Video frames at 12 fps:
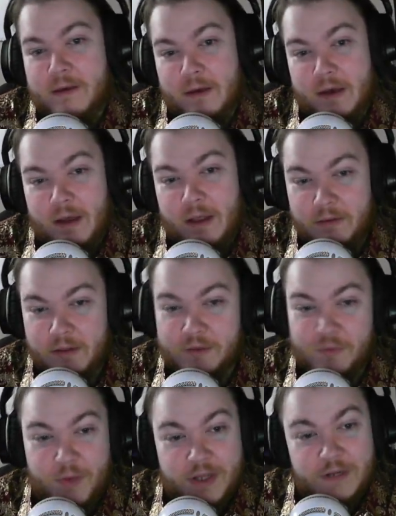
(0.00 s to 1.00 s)

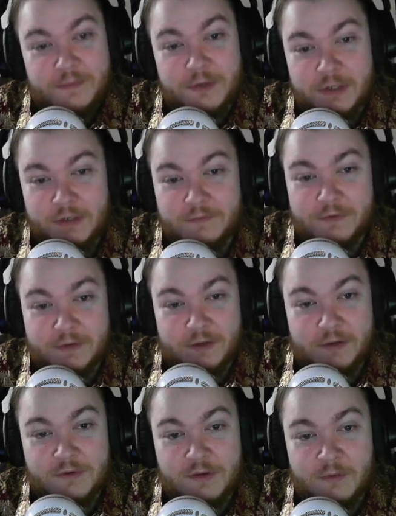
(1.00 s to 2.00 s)
Another way to put it, for
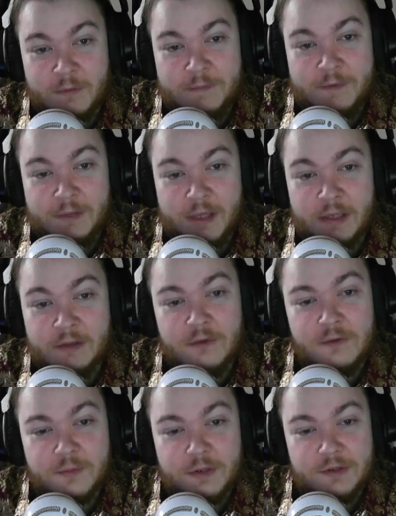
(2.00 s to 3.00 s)
those who may be like,
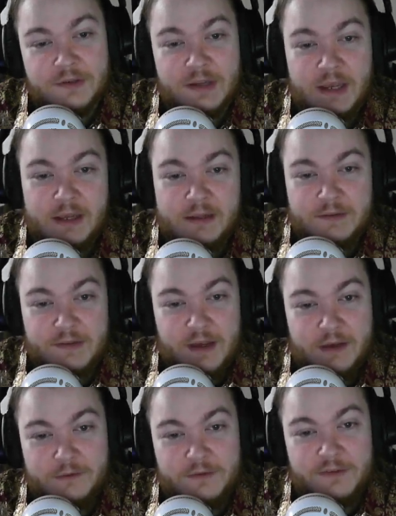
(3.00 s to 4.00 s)
those words kind of
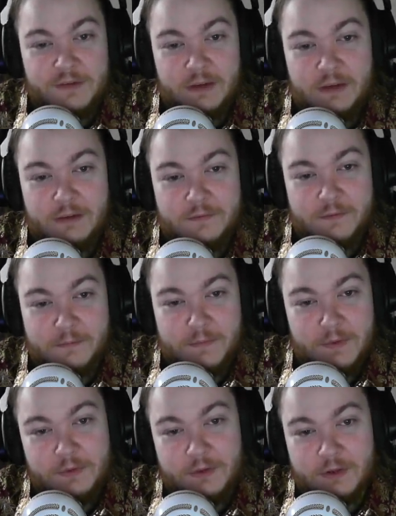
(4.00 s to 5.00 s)
sound slightly
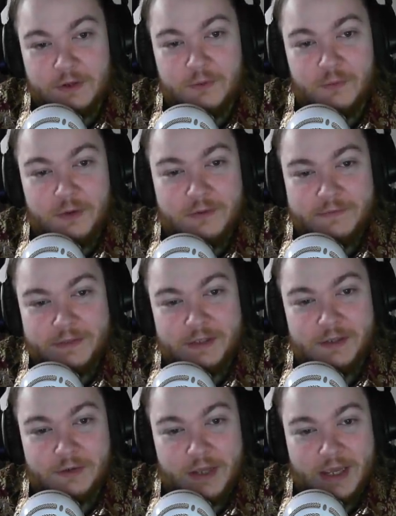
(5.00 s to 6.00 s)
familiar, what
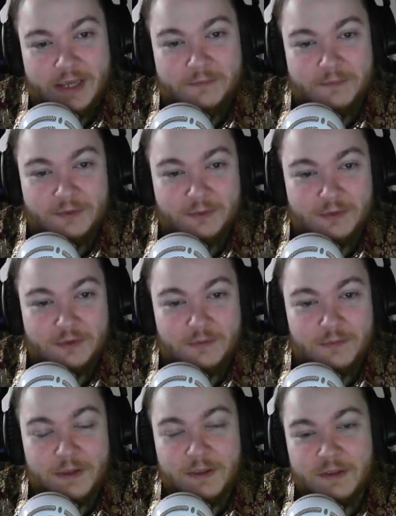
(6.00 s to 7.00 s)
video games would
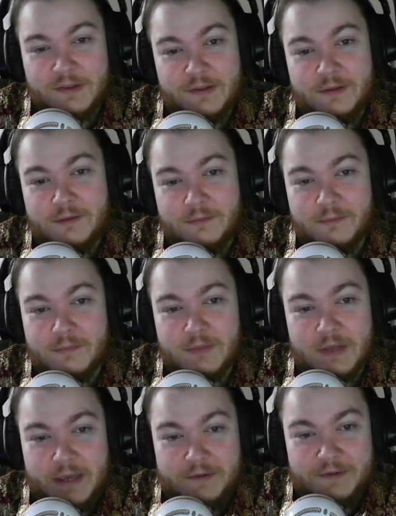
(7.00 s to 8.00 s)
do
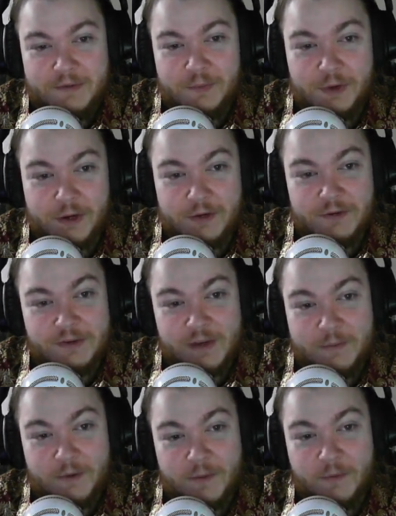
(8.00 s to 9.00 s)
Dynasty Warriors,
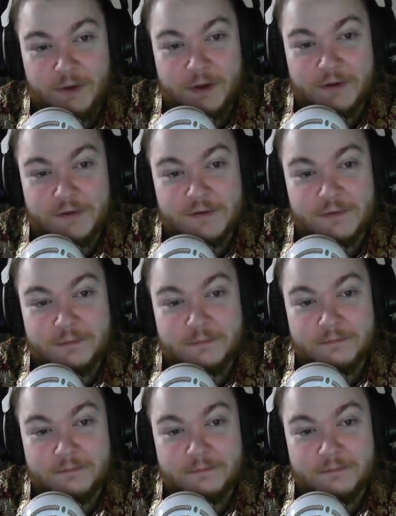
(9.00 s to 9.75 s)
Samurai Warriors?